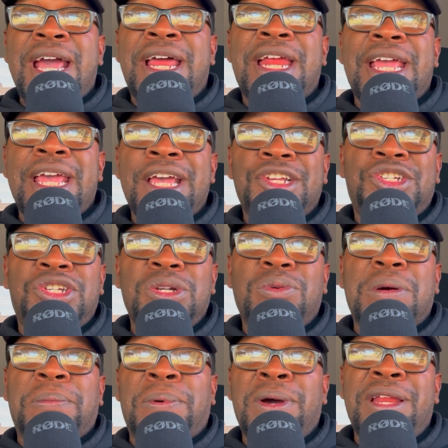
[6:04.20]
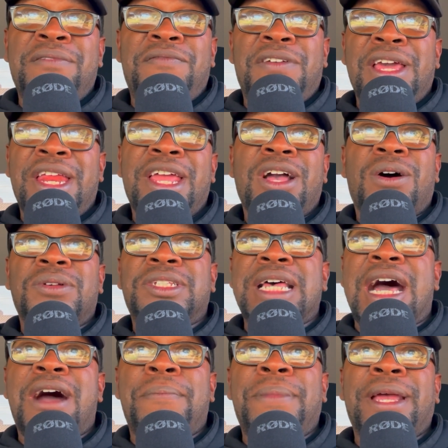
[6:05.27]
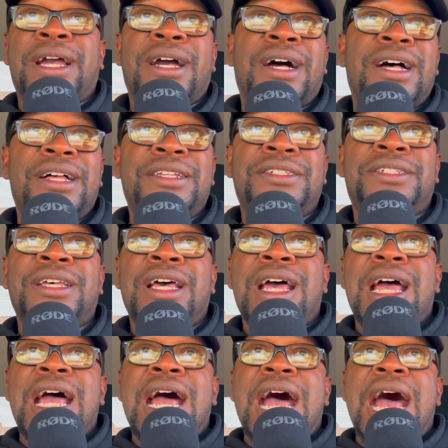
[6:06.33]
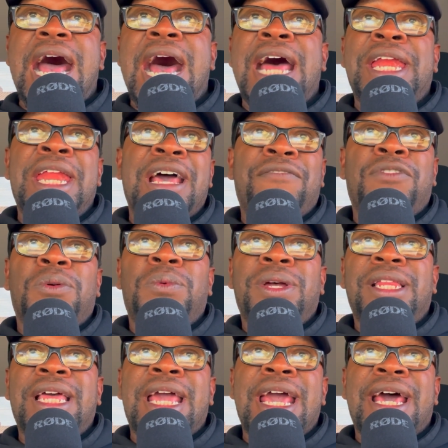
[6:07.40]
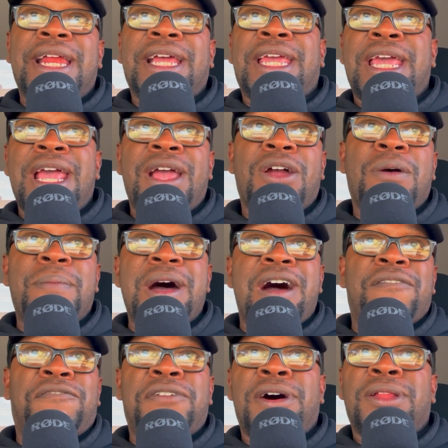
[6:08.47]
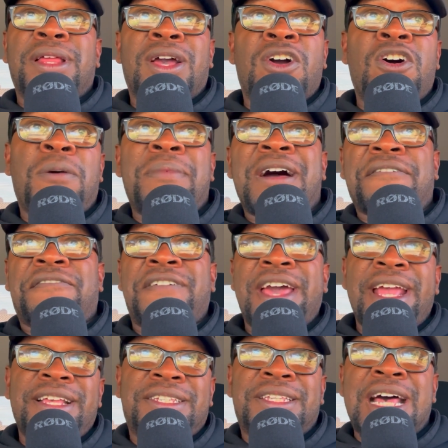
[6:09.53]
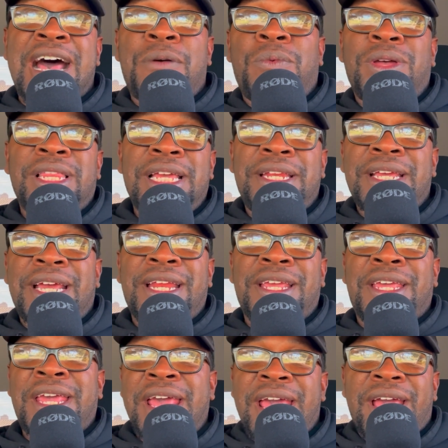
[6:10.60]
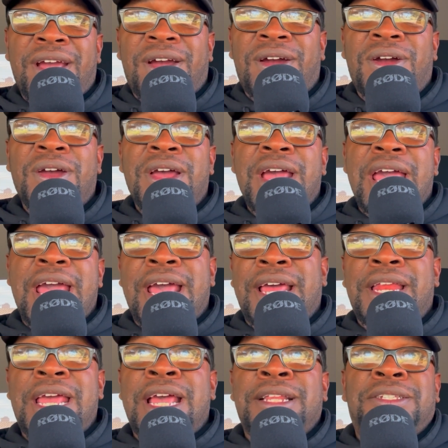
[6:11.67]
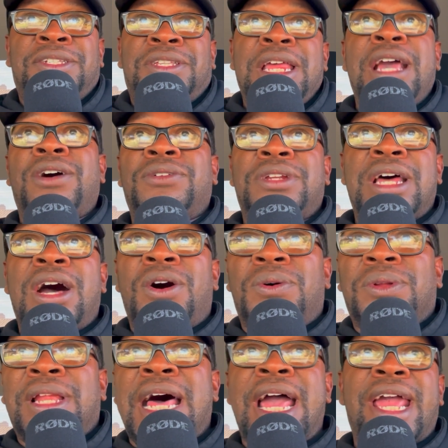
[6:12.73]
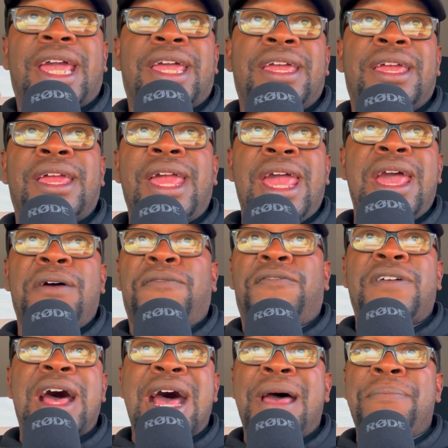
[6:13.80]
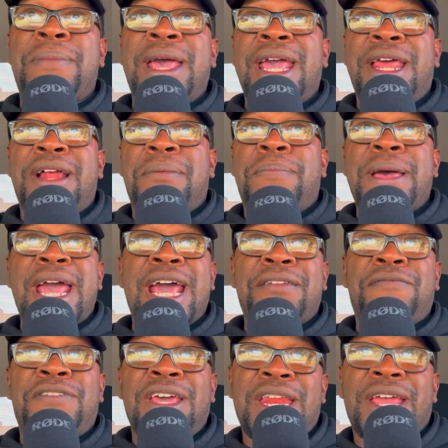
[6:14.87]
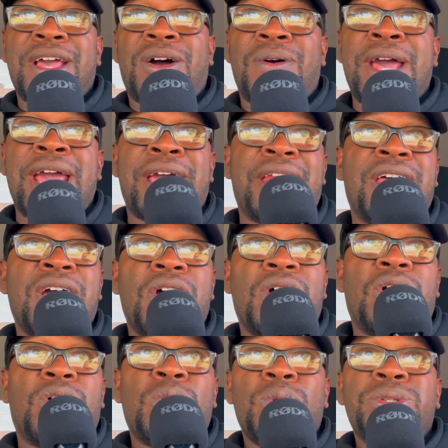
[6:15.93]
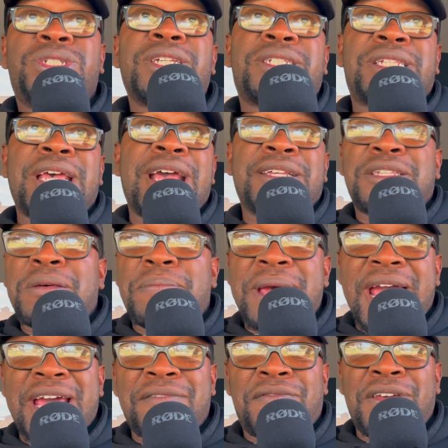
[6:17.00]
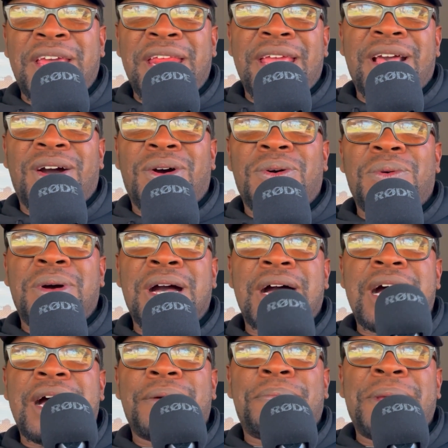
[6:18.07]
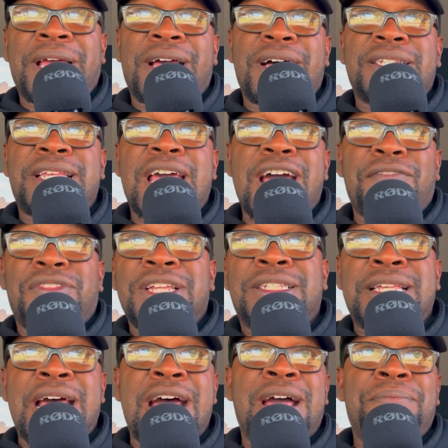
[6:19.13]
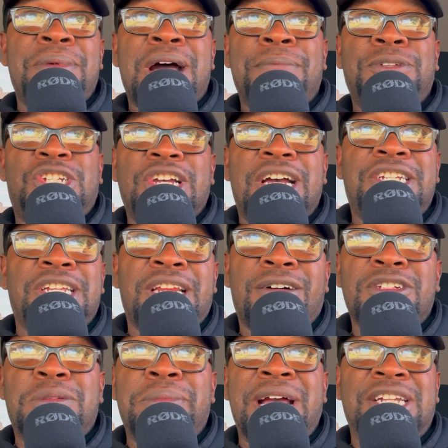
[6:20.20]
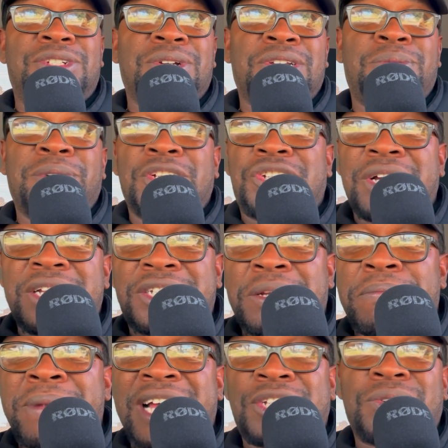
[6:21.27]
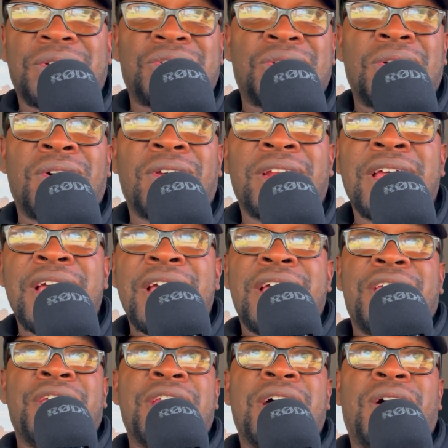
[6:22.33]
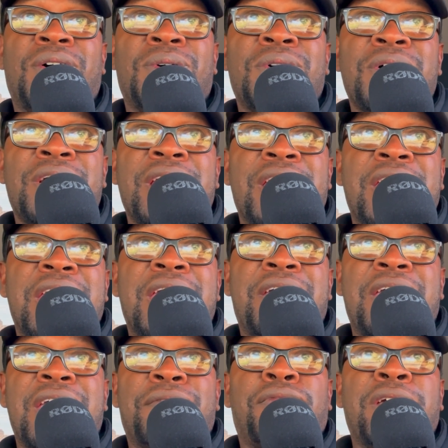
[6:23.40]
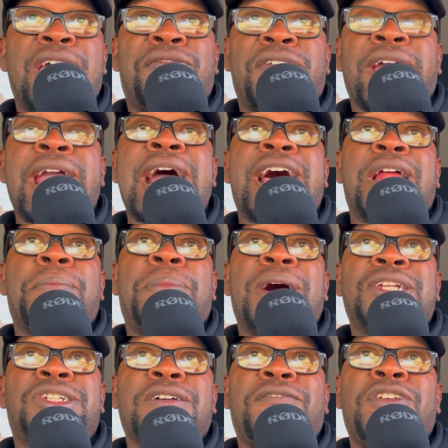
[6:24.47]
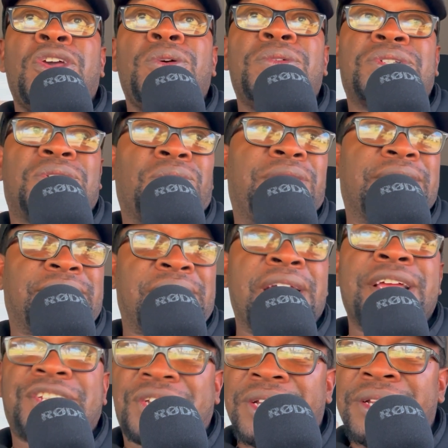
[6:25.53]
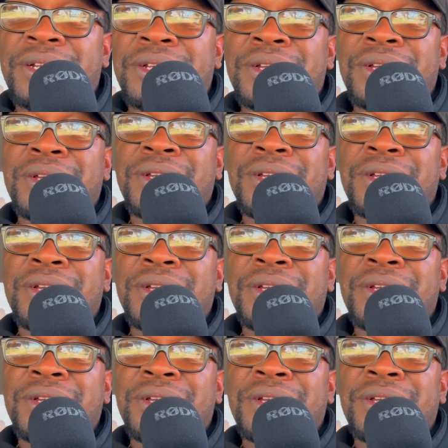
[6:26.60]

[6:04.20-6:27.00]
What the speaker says: had an issue with putting videos out, because I never really had a care about falling on my face. I really didn't care, and still don't. Like, if I made a bad video, and who's to say it's a bad video? Because half the time I'm judging those metrics. We're judging metrics on, you know, if it got a bunch of views or attention,